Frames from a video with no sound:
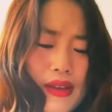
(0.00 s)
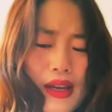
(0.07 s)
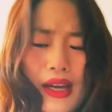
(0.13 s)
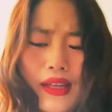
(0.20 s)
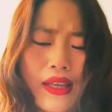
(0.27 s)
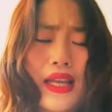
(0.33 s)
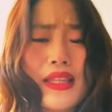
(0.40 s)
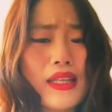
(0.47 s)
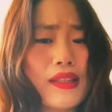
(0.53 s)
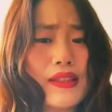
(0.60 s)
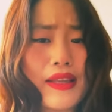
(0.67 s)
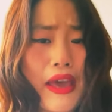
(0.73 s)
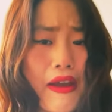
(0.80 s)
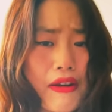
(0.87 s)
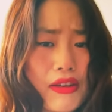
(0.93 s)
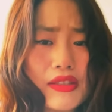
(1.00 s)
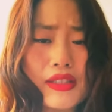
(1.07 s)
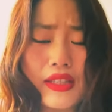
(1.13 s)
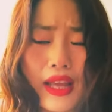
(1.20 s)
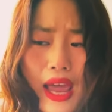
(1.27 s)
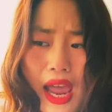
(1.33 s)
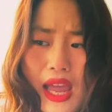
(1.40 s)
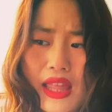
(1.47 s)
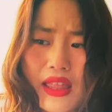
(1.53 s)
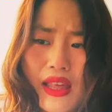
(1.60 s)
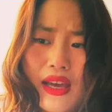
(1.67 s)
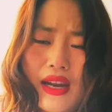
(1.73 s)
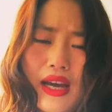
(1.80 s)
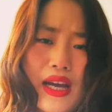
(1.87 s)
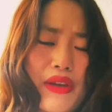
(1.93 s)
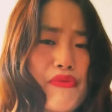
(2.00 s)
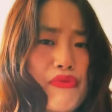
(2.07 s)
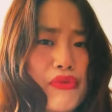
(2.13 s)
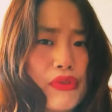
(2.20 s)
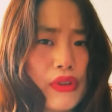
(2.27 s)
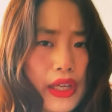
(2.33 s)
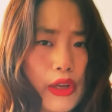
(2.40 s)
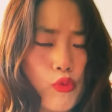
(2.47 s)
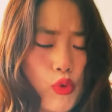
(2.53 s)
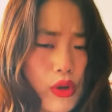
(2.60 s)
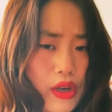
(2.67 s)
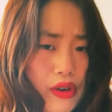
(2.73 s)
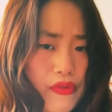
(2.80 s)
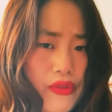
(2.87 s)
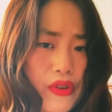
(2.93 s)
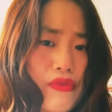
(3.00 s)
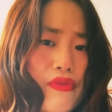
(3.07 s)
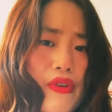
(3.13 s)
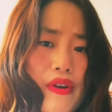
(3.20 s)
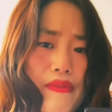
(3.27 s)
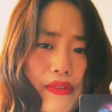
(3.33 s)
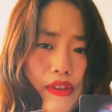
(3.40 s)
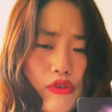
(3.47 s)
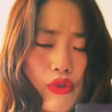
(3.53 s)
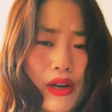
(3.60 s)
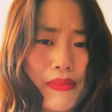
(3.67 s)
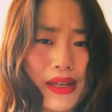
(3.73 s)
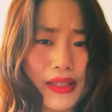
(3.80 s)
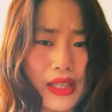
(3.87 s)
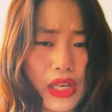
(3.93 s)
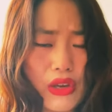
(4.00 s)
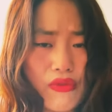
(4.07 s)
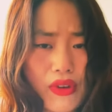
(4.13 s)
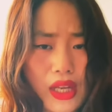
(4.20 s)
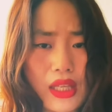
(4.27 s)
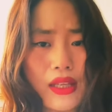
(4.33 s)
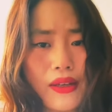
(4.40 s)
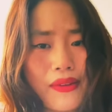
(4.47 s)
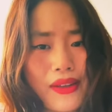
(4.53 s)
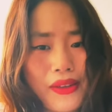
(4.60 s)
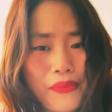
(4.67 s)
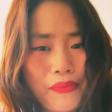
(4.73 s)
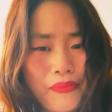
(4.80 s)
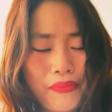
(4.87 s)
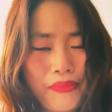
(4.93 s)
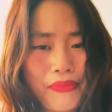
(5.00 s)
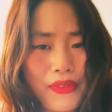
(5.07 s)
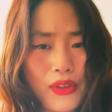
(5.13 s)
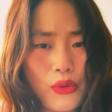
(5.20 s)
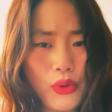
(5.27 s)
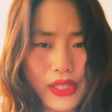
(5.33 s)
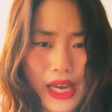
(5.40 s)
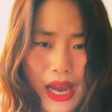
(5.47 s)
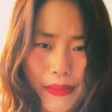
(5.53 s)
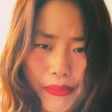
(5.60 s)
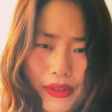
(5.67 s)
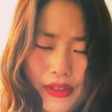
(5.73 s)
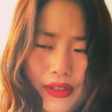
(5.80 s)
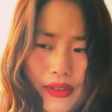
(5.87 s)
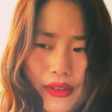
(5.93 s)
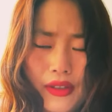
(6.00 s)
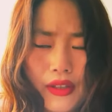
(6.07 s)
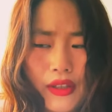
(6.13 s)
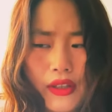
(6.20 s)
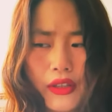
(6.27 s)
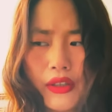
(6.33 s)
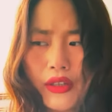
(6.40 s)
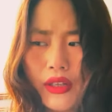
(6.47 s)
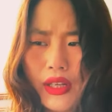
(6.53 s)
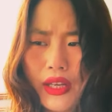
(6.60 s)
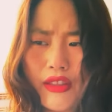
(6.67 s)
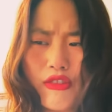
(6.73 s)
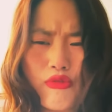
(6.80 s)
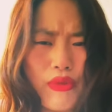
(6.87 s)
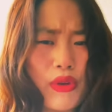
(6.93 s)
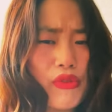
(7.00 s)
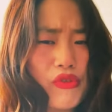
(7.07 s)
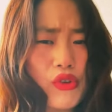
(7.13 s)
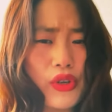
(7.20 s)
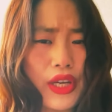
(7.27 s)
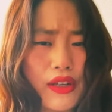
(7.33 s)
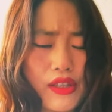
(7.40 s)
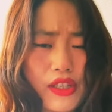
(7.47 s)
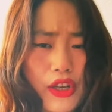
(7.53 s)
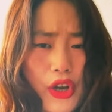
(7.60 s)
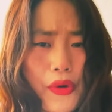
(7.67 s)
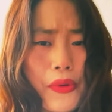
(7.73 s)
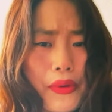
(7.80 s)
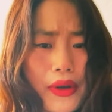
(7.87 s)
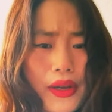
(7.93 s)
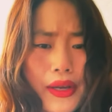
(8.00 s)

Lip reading: I cannot dare say that I'm fully recovered from the traumatic event which happened like 3 or 4 years ago.